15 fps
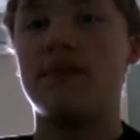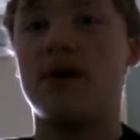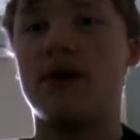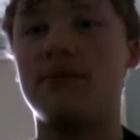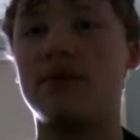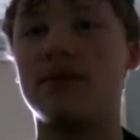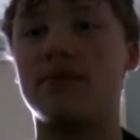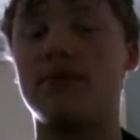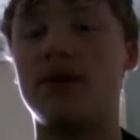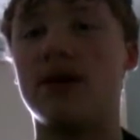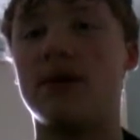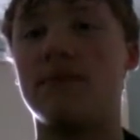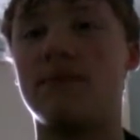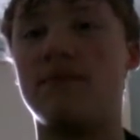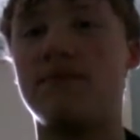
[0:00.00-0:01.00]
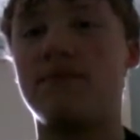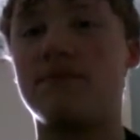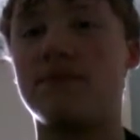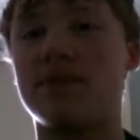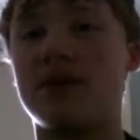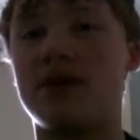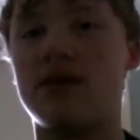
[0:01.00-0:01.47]
hope you can beat him.
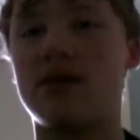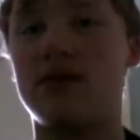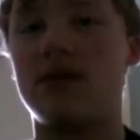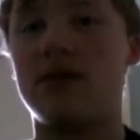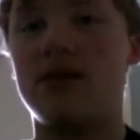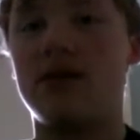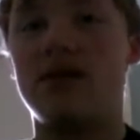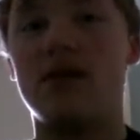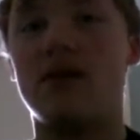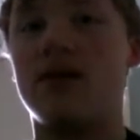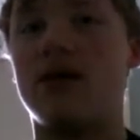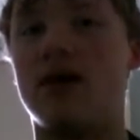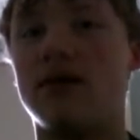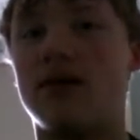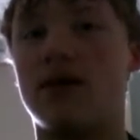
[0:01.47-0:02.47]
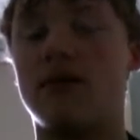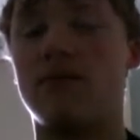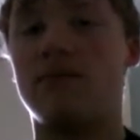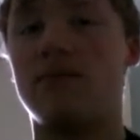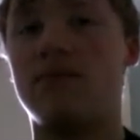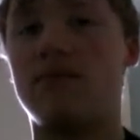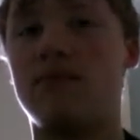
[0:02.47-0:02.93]
And then